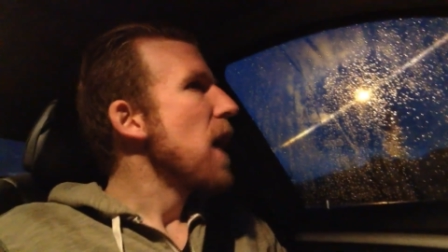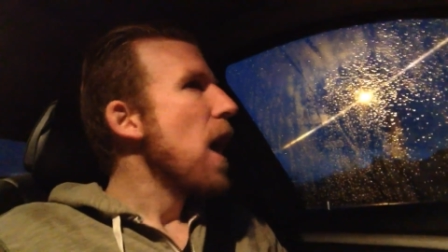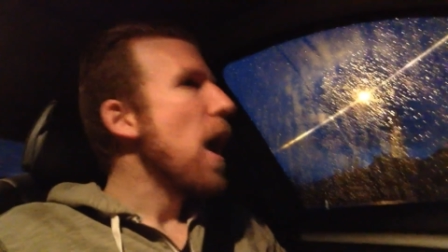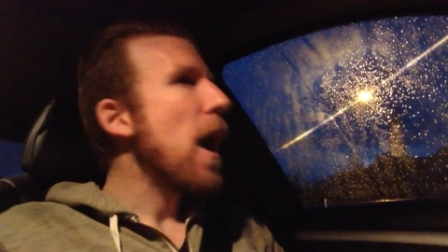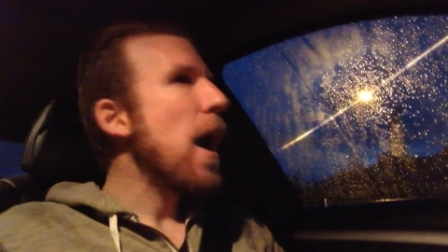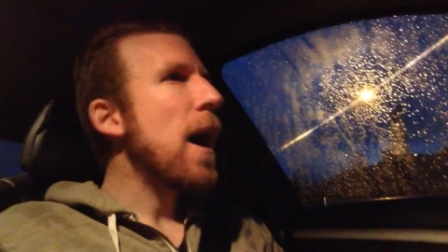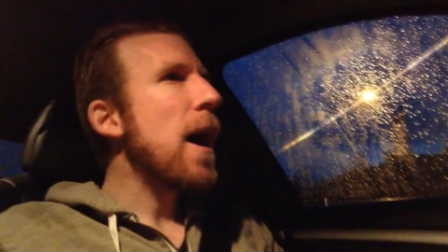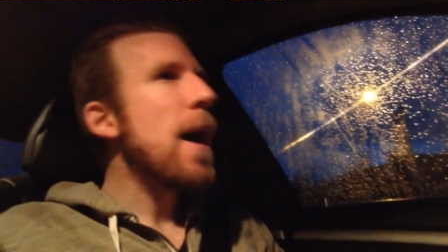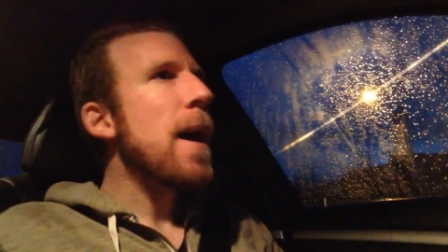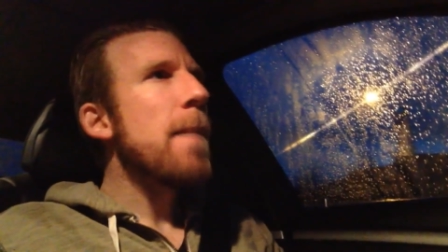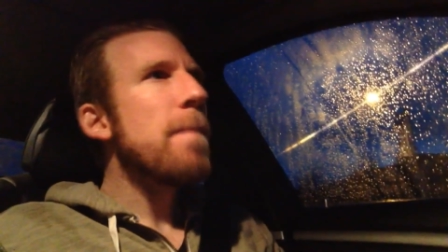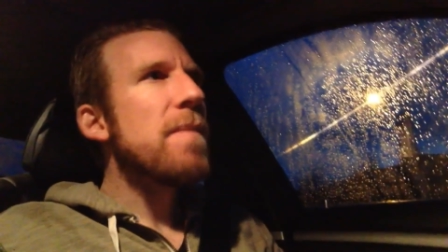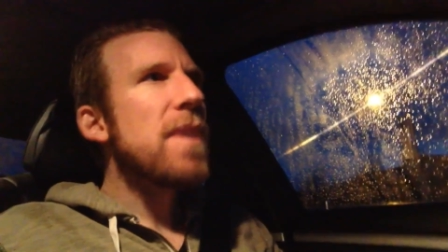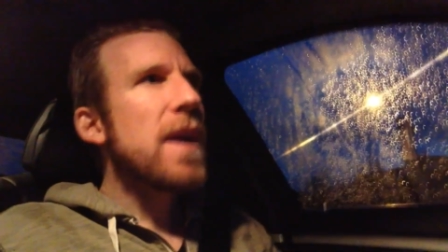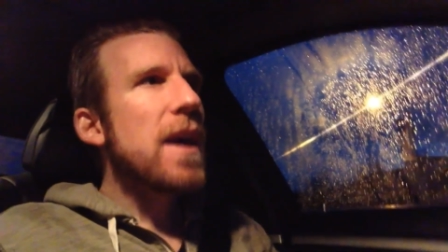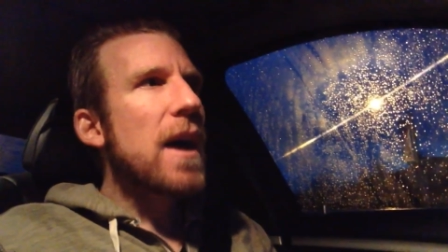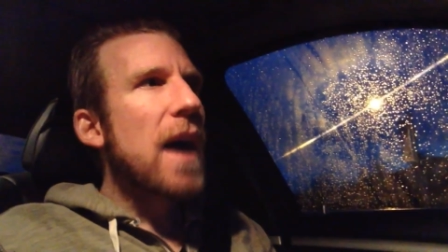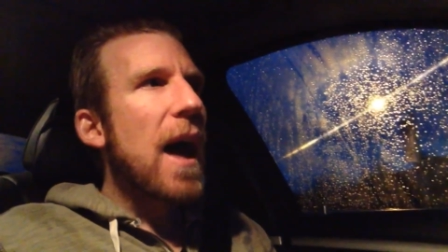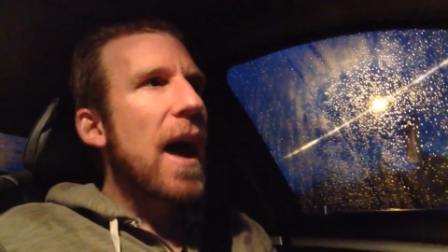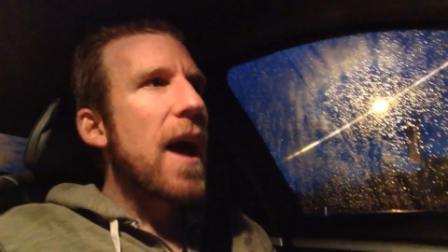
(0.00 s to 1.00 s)
Um,
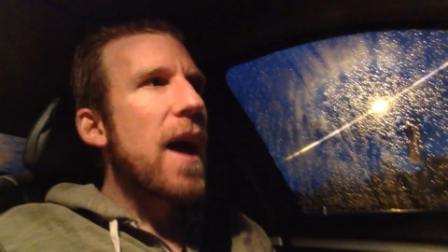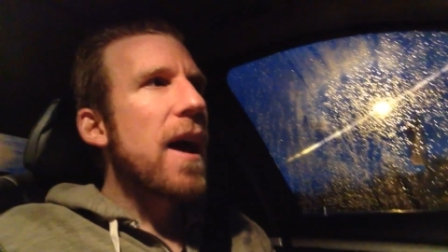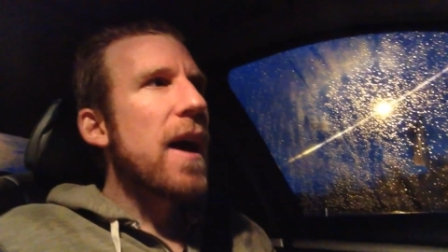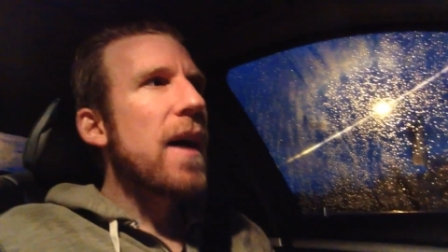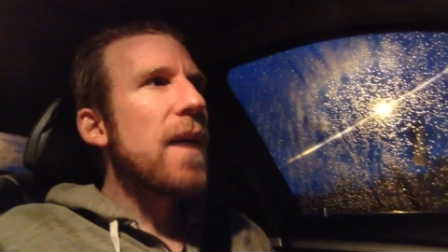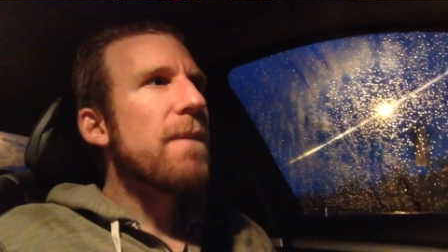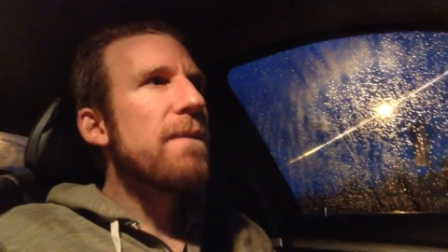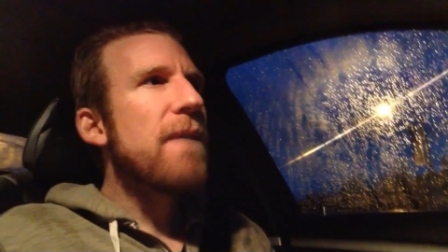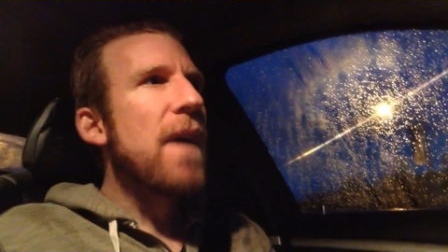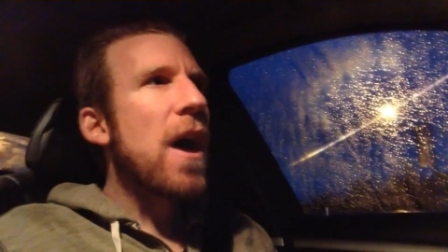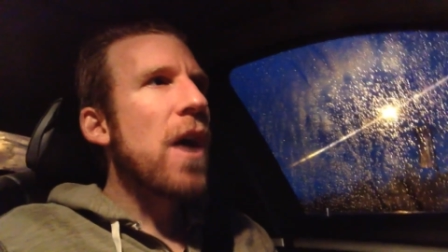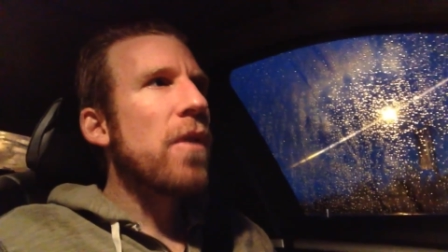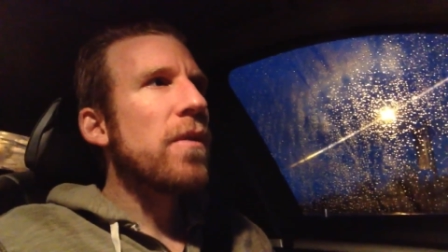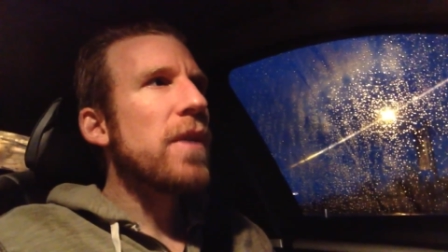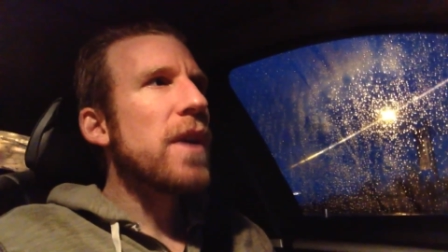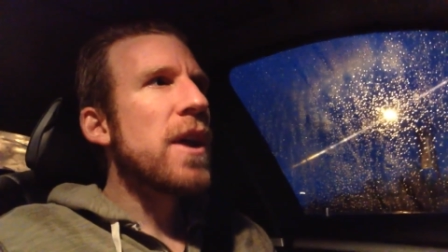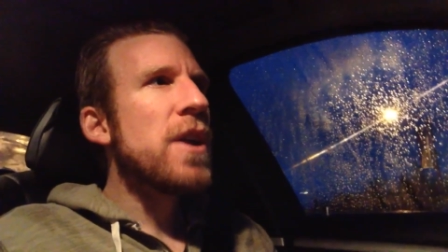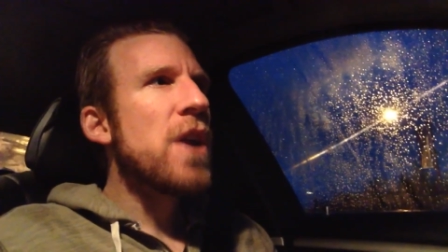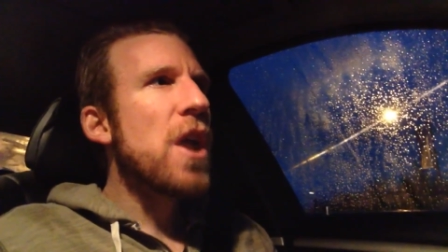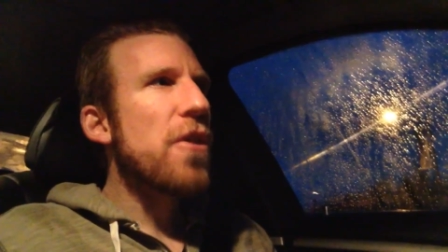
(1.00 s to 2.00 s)
I uh,
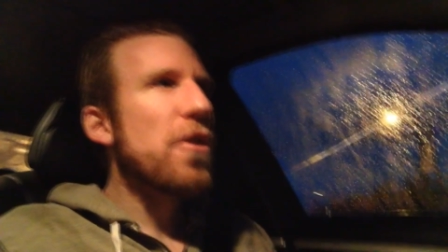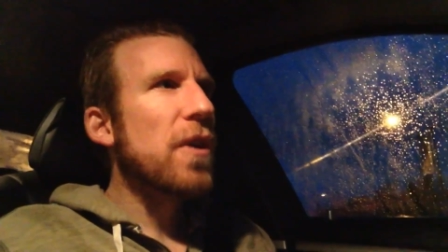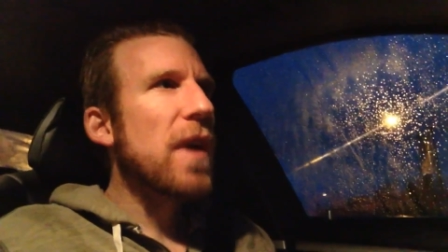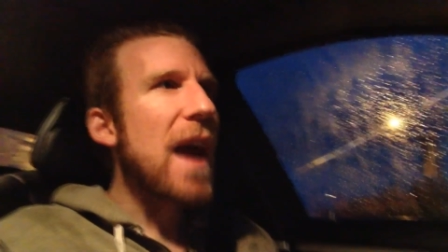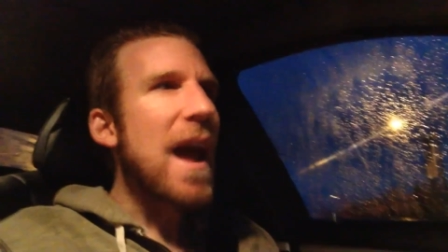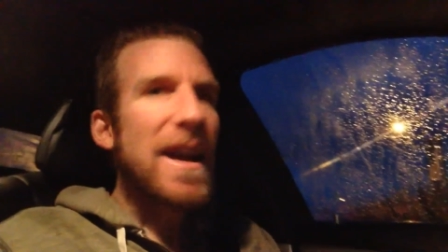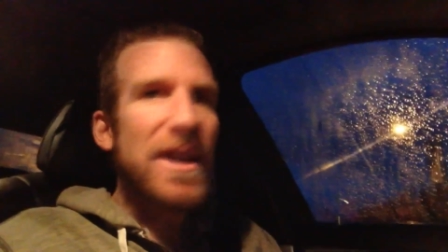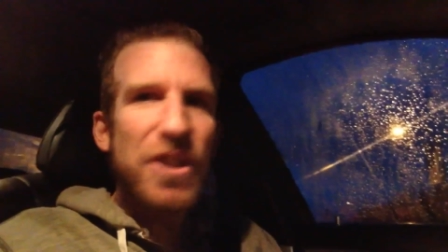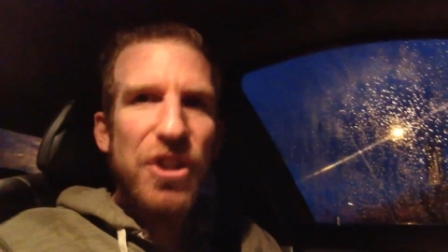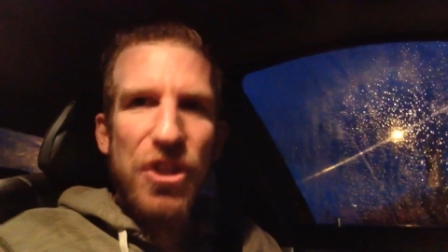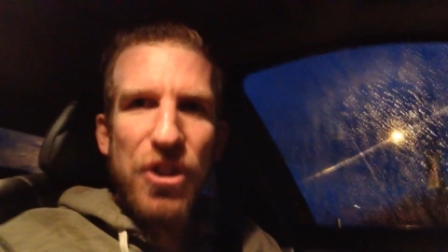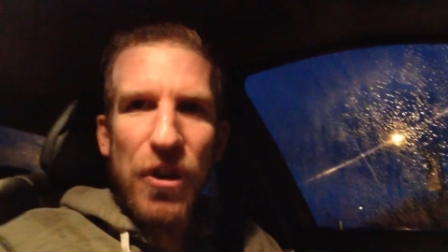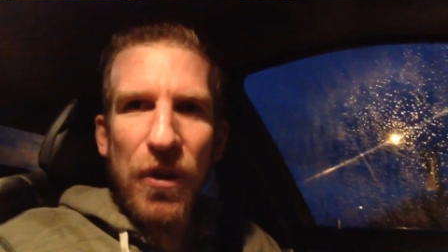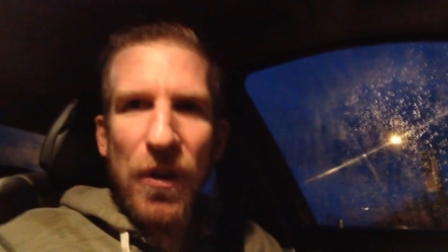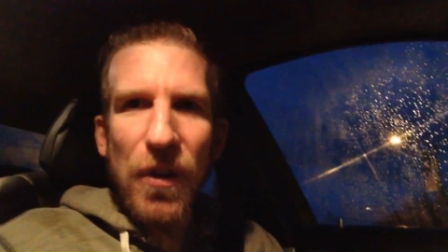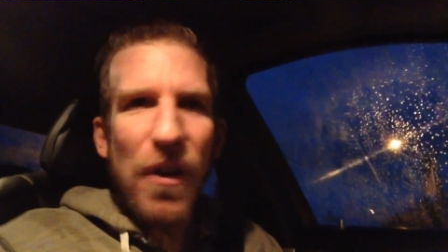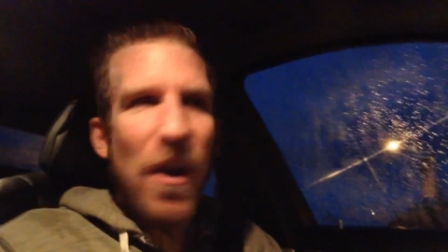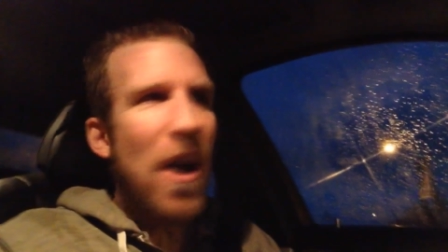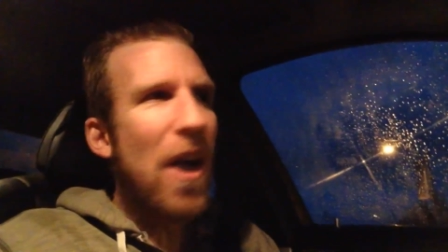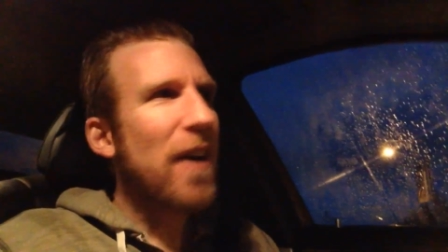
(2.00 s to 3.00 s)
found another
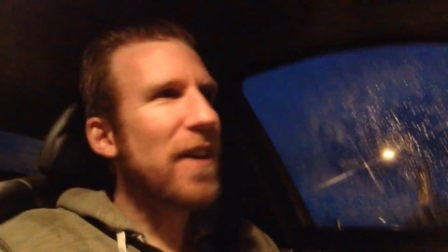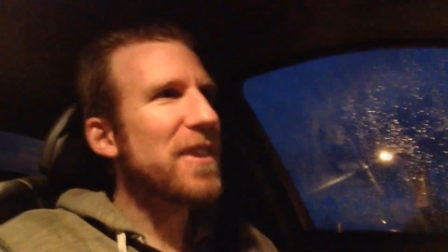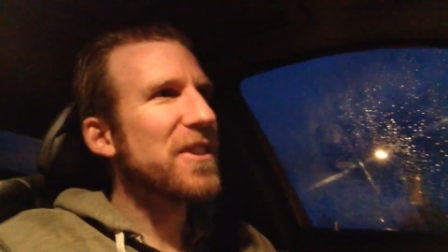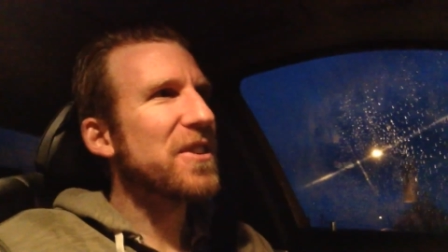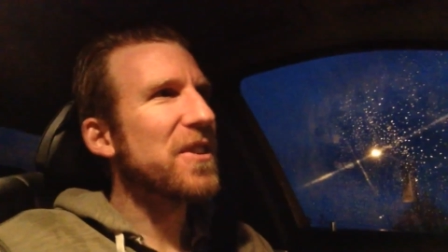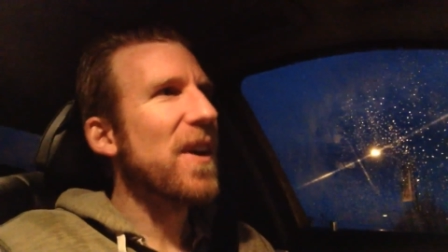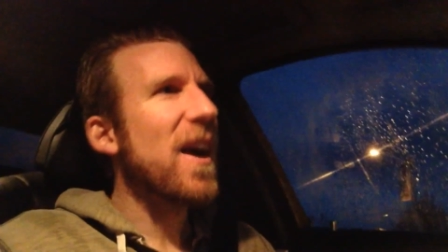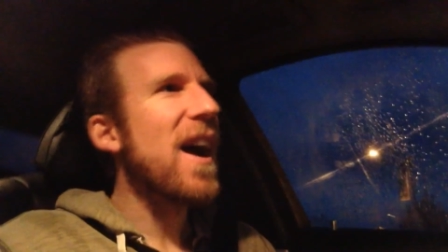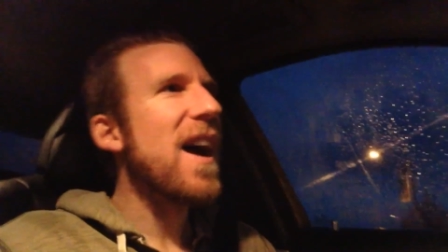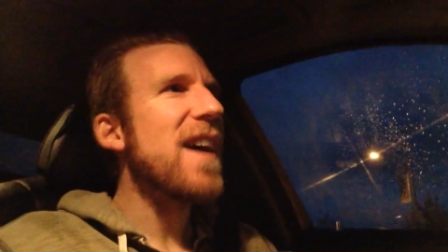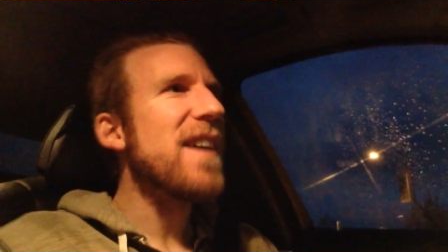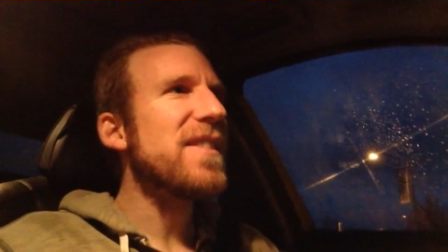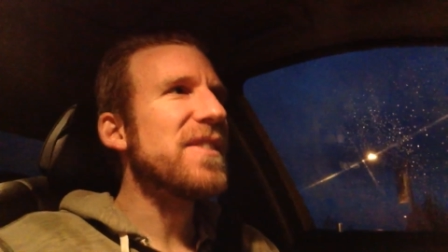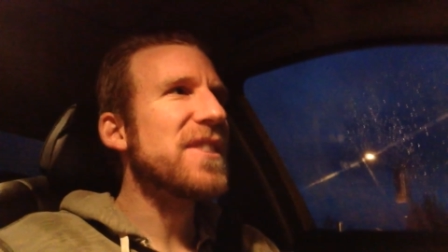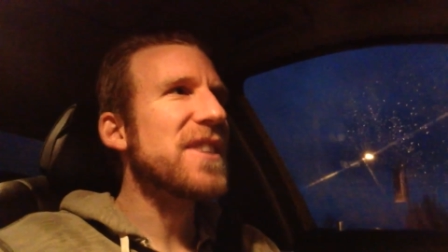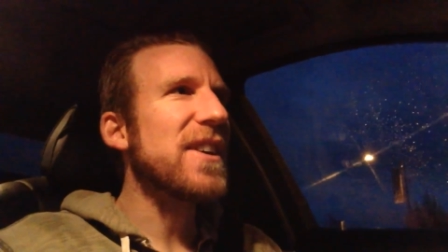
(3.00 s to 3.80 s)
external hard drive.